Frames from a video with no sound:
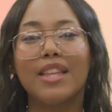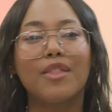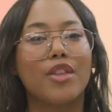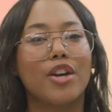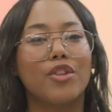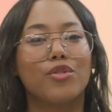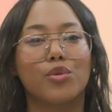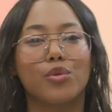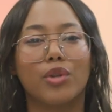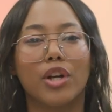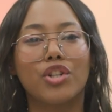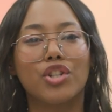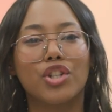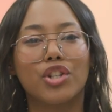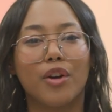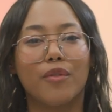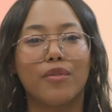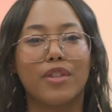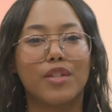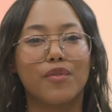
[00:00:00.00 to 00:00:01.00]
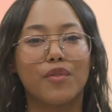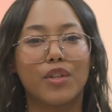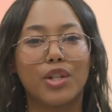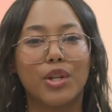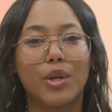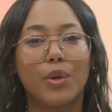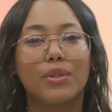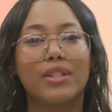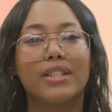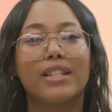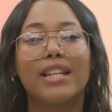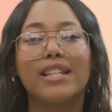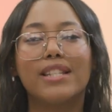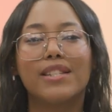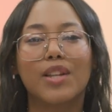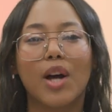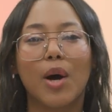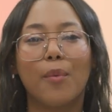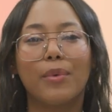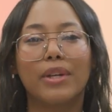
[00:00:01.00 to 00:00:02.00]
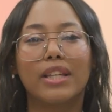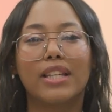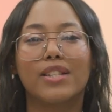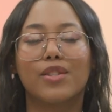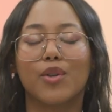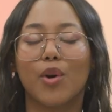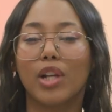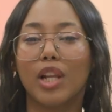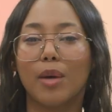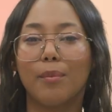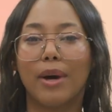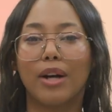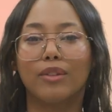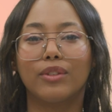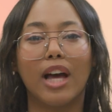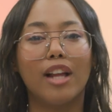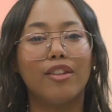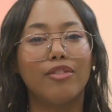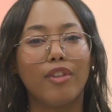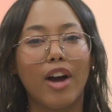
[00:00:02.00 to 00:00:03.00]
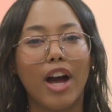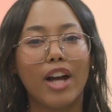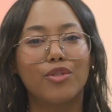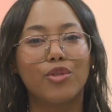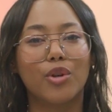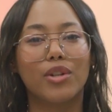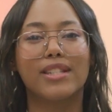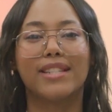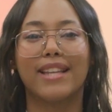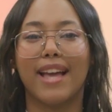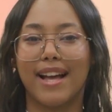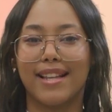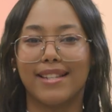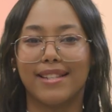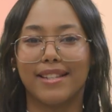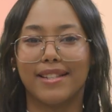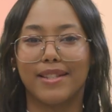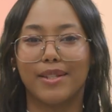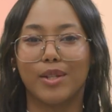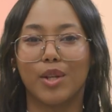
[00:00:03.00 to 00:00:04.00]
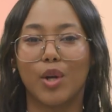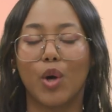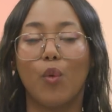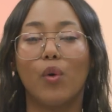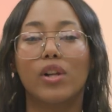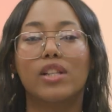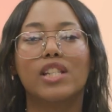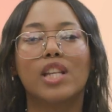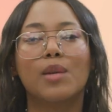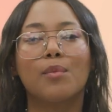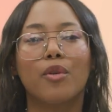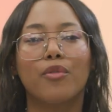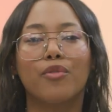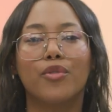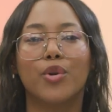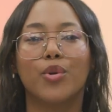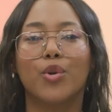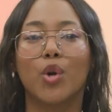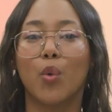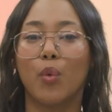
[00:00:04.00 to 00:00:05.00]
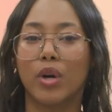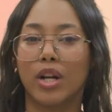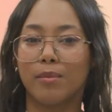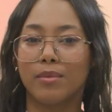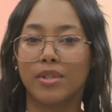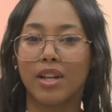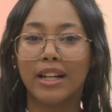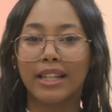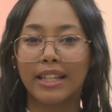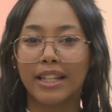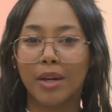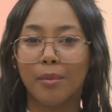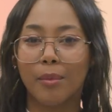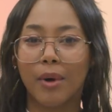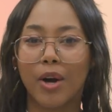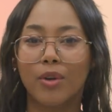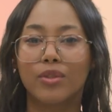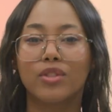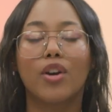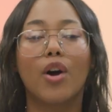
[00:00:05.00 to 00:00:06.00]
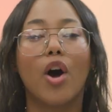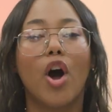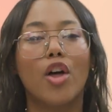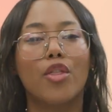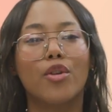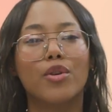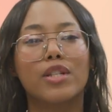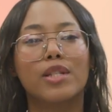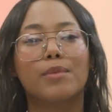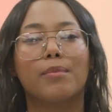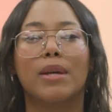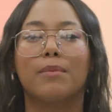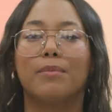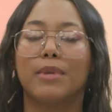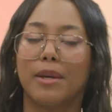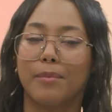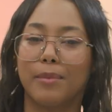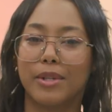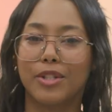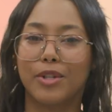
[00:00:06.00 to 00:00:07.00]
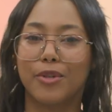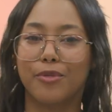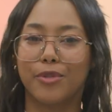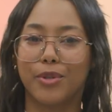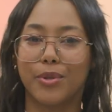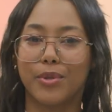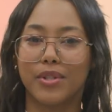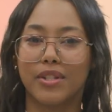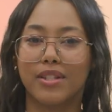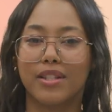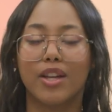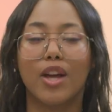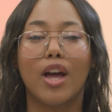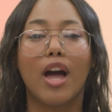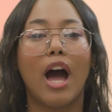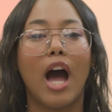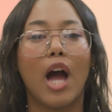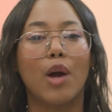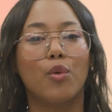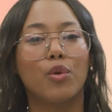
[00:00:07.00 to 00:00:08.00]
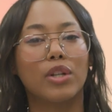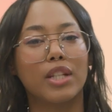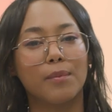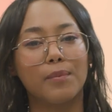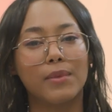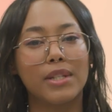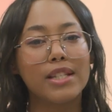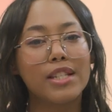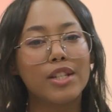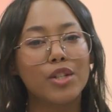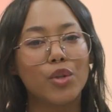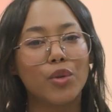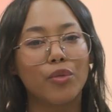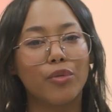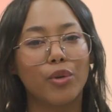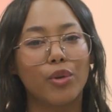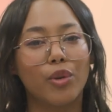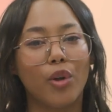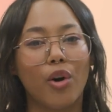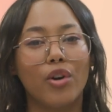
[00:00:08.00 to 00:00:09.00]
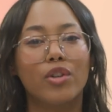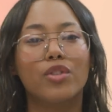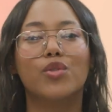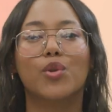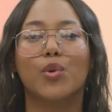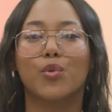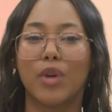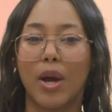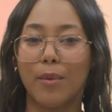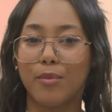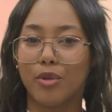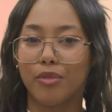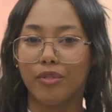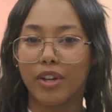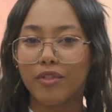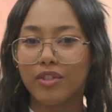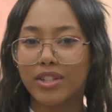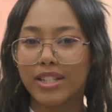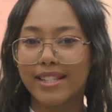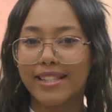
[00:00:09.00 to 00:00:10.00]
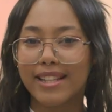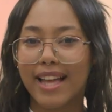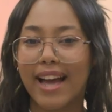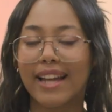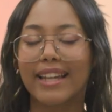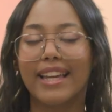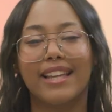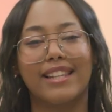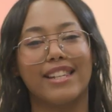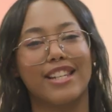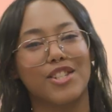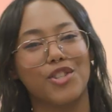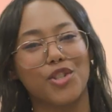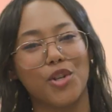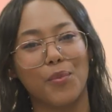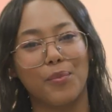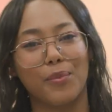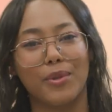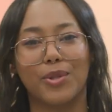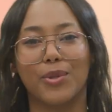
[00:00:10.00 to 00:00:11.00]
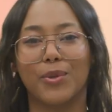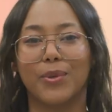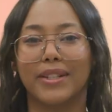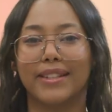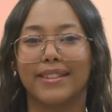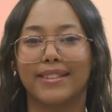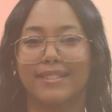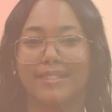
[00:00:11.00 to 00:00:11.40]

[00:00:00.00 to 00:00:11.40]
in the introduction of this video, today's topic is all about alpha hydroxy-acids. While some of you know what I'm talking about, others might be a bit confused. I won't keep teasing you for long, so grab your favorite snack and let's jump into it.